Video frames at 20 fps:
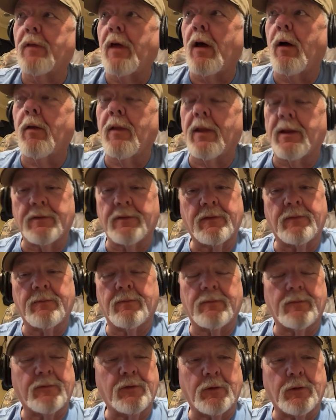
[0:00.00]
All that
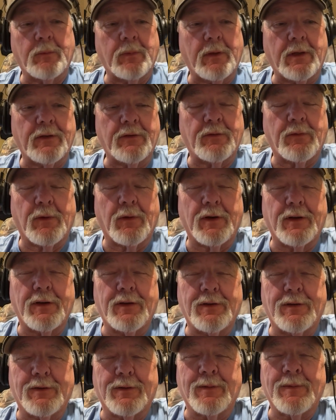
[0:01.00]
took place right
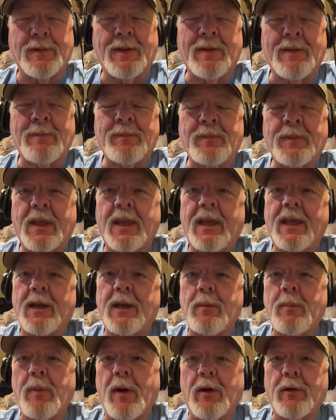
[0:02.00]
here. Wow! And
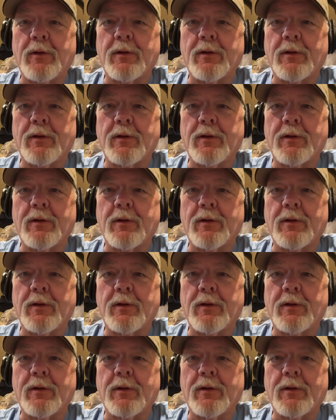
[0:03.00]
he bought